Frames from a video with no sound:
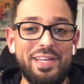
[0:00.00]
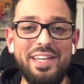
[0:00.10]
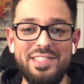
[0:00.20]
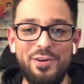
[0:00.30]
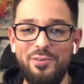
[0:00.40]
in
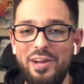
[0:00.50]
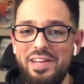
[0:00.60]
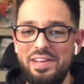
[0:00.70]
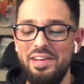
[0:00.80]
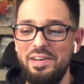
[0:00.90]
its own
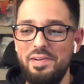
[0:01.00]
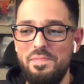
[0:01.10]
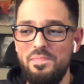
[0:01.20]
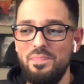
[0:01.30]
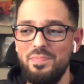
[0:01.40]
right.
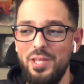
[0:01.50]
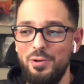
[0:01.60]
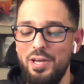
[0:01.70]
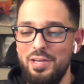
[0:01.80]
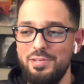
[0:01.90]

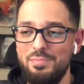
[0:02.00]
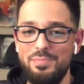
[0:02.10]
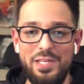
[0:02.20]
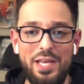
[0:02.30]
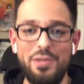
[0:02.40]
Kind of
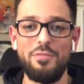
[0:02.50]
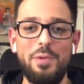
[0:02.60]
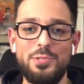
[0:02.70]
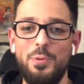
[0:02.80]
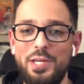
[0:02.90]
the end of
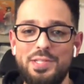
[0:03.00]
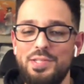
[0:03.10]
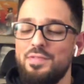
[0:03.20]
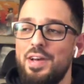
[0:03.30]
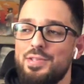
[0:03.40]
my 20s
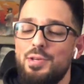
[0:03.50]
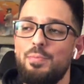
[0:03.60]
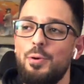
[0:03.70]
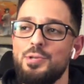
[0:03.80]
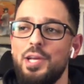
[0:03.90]
is fastly
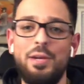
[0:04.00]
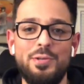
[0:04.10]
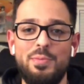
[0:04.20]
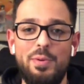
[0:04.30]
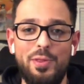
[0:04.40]
approaching. I know
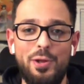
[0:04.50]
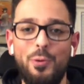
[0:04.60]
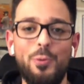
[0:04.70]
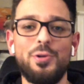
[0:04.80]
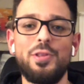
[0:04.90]
some people that are
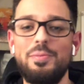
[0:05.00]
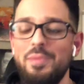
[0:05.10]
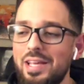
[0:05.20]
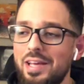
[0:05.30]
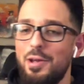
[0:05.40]
older than
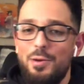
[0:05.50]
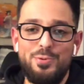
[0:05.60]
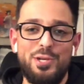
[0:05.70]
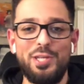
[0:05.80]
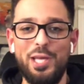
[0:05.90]
me,
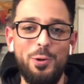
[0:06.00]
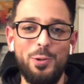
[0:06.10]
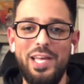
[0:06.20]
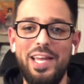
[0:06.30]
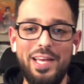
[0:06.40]
especially like
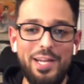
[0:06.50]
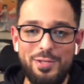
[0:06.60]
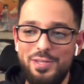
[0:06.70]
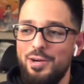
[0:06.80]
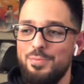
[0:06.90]
old head Ed
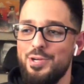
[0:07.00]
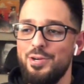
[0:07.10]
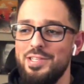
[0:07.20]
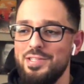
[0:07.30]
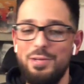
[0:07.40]
out there. I'm sure
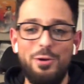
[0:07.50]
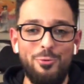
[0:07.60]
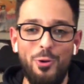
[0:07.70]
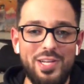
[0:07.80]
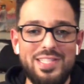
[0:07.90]
he's
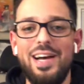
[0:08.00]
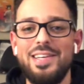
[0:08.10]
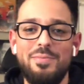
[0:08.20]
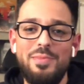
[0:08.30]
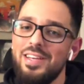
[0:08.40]
rolling his eyes
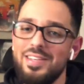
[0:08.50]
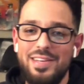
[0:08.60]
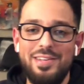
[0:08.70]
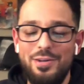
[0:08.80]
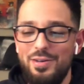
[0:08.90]
at me because
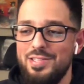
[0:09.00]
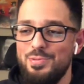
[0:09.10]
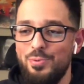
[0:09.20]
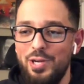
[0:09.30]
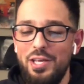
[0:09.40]
I know that's
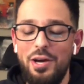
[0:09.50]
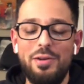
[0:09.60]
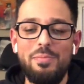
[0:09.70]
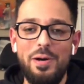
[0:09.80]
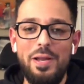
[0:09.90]
pretty
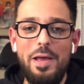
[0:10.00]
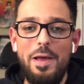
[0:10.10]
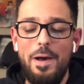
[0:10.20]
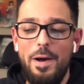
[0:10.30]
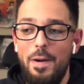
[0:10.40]
young, but
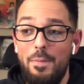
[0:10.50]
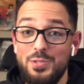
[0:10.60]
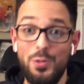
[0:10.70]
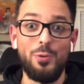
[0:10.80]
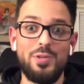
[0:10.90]
it's
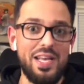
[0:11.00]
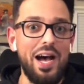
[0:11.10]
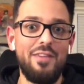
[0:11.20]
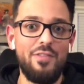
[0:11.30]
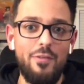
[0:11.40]
the oldest
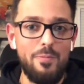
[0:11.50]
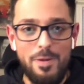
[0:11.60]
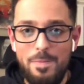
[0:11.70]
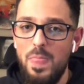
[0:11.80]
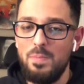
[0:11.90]
I've ever
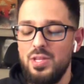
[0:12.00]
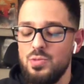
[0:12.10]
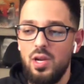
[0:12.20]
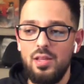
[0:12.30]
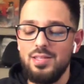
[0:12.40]
been, is
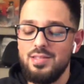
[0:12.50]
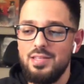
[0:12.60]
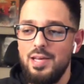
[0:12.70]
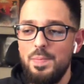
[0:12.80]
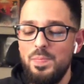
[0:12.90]
what I'd like to
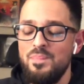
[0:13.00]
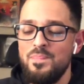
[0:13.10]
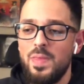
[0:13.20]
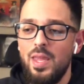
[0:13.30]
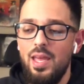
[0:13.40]
say.
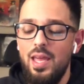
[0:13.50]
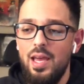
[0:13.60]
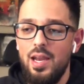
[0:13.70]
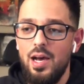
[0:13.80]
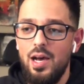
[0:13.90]
And